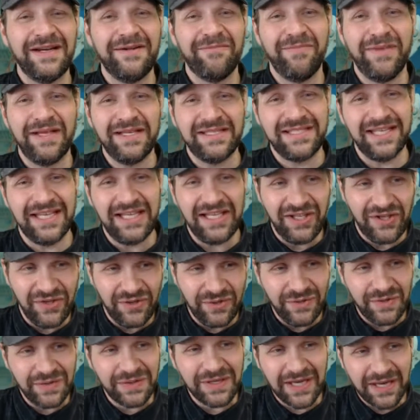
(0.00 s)
means that
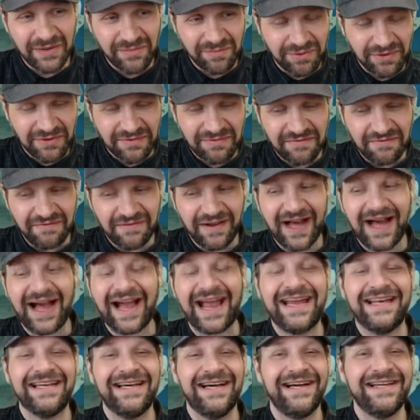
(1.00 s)
you can
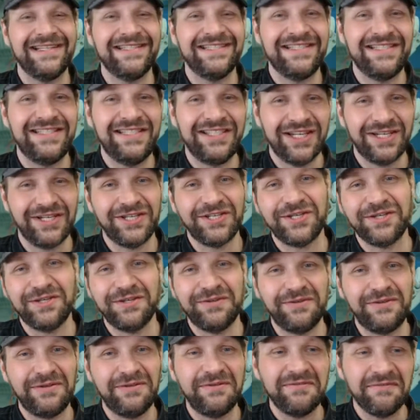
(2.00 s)
provide
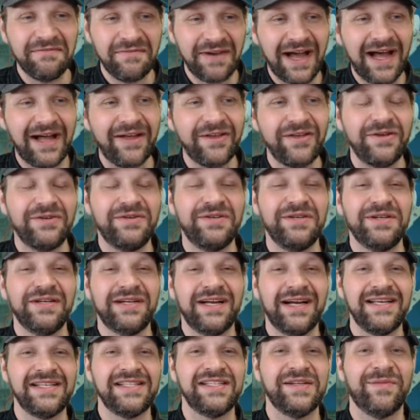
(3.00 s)
additional value to your
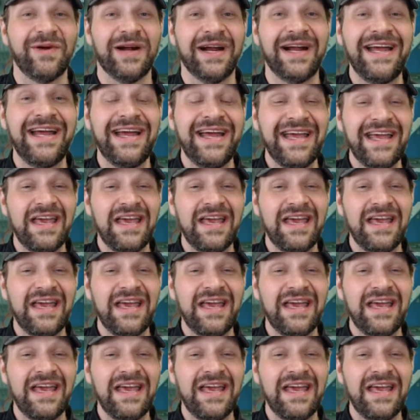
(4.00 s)
customer.